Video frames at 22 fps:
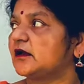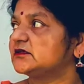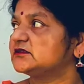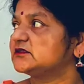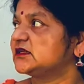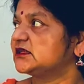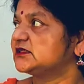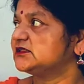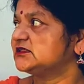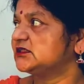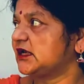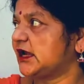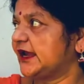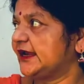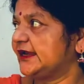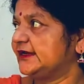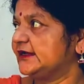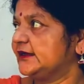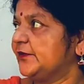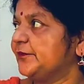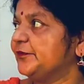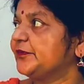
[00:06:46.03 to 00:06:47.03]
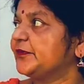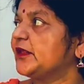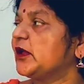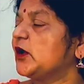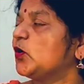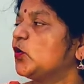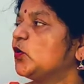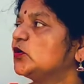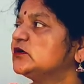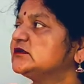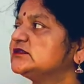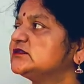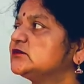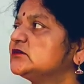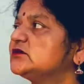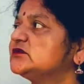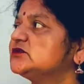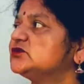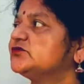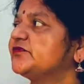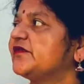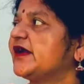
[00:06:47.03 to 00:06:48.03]
as a child
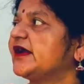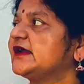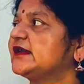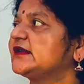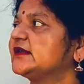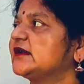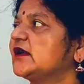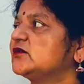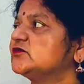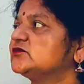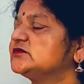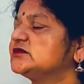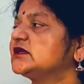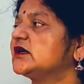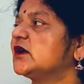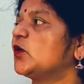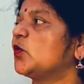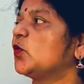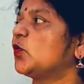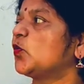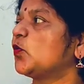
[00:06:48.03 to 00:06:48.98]
wants to figure out